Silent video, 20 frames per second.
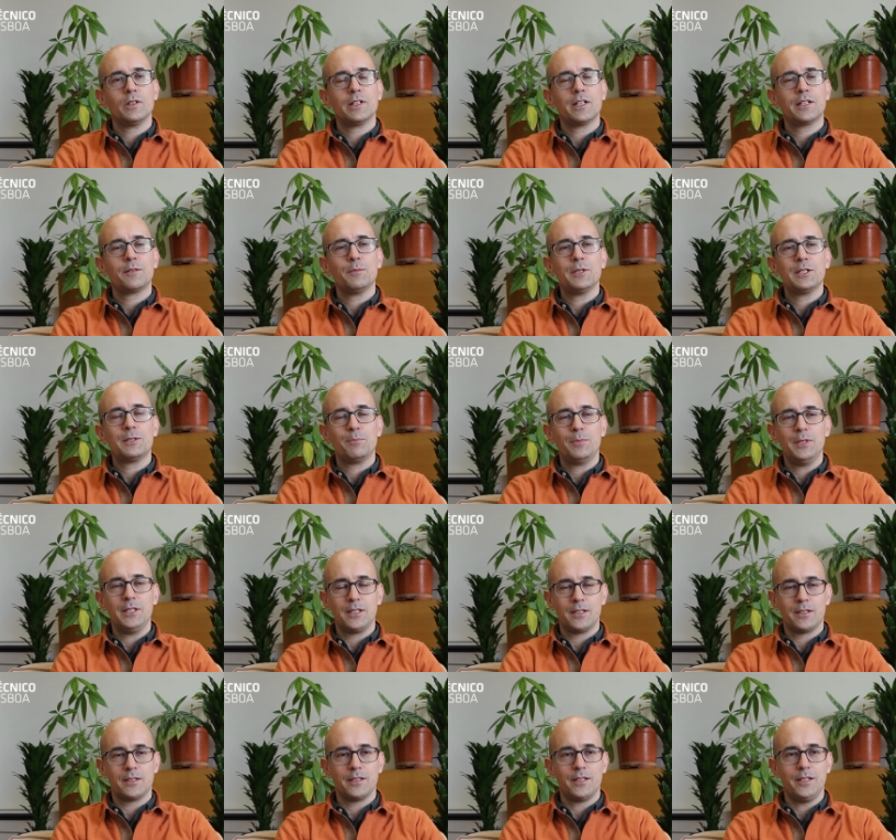let me
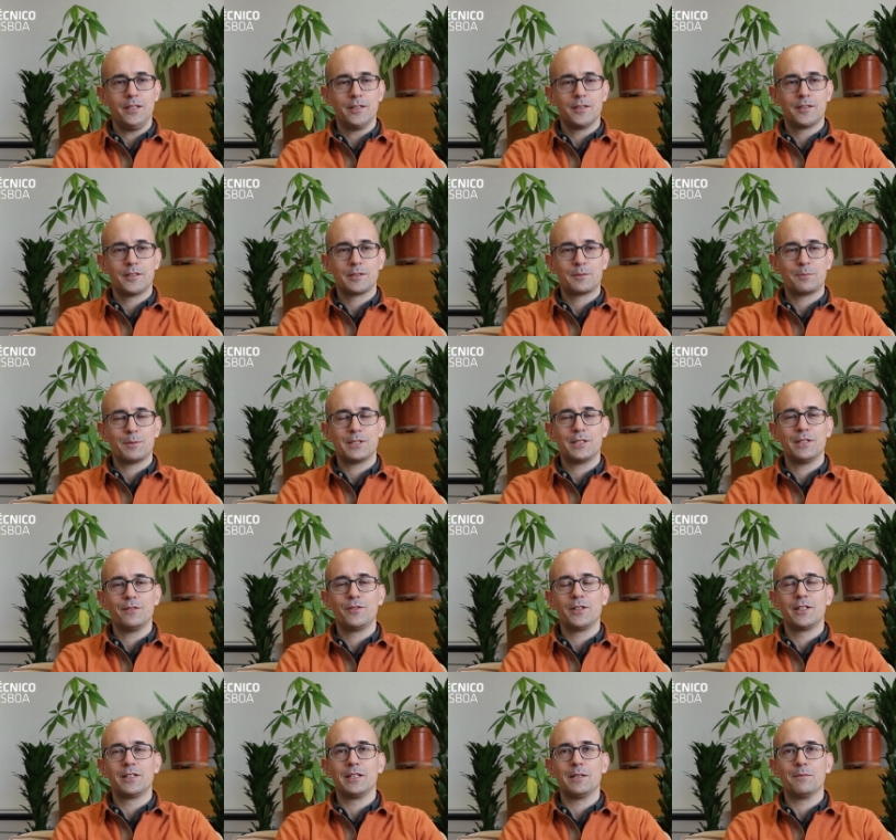speak here
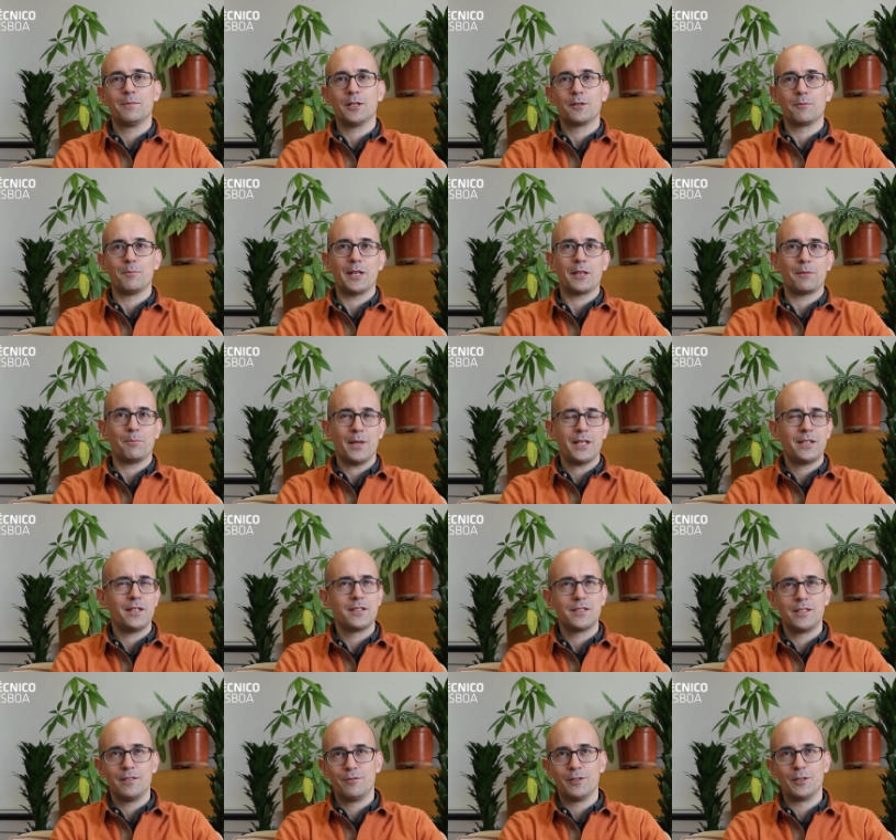specifically about
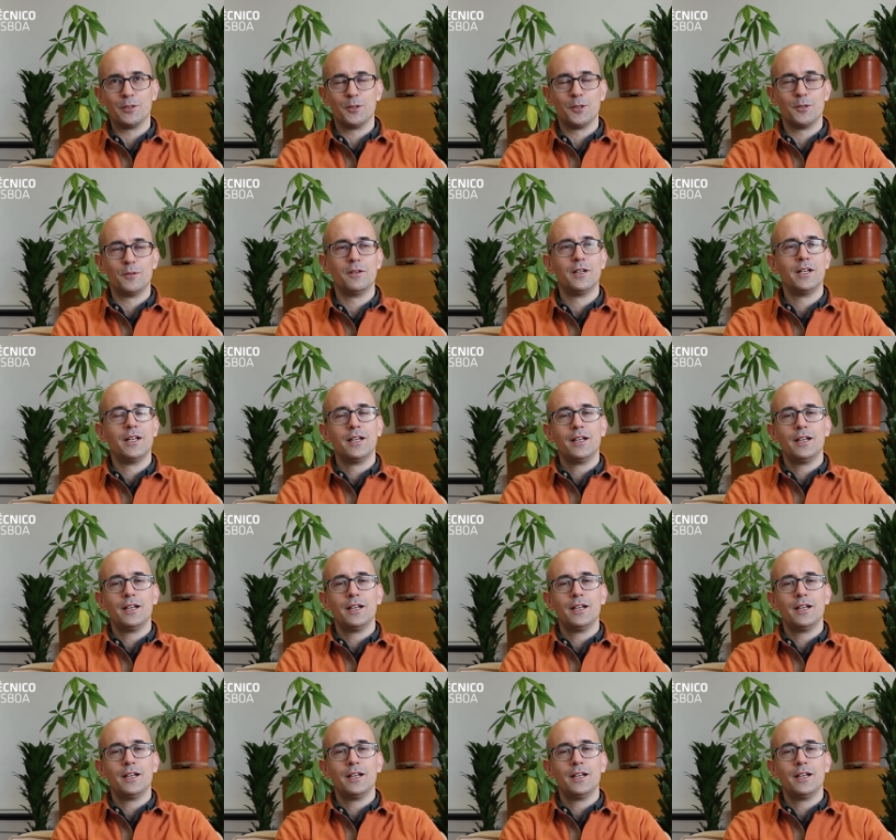mathematics, even though